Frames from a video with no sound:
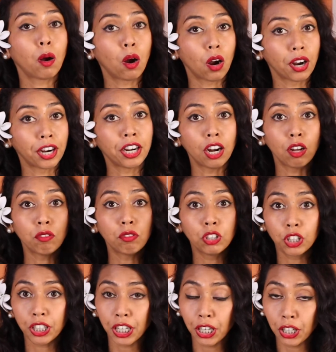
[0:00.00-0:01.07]
part of
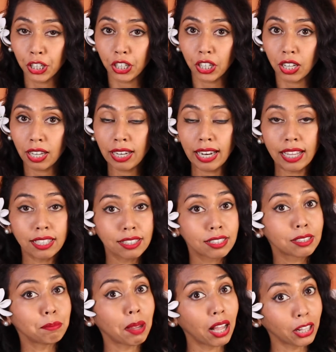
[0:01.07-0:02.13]
looking good is
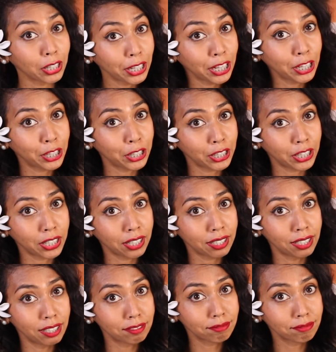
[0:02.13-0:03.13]
smelling good.